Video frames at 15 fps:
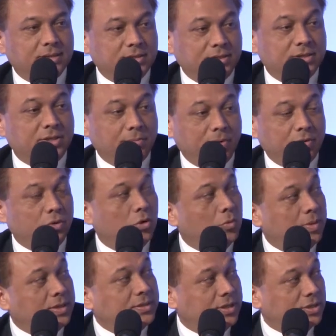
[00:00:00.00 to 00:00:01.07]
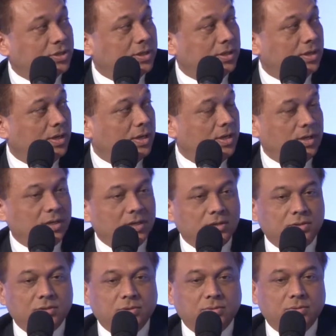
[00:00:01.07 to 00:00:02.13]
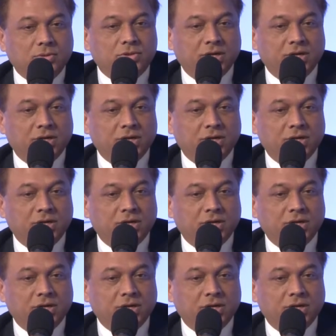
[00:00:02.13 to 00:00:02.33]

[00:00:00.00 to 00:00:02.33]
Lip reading: It's just about globalization to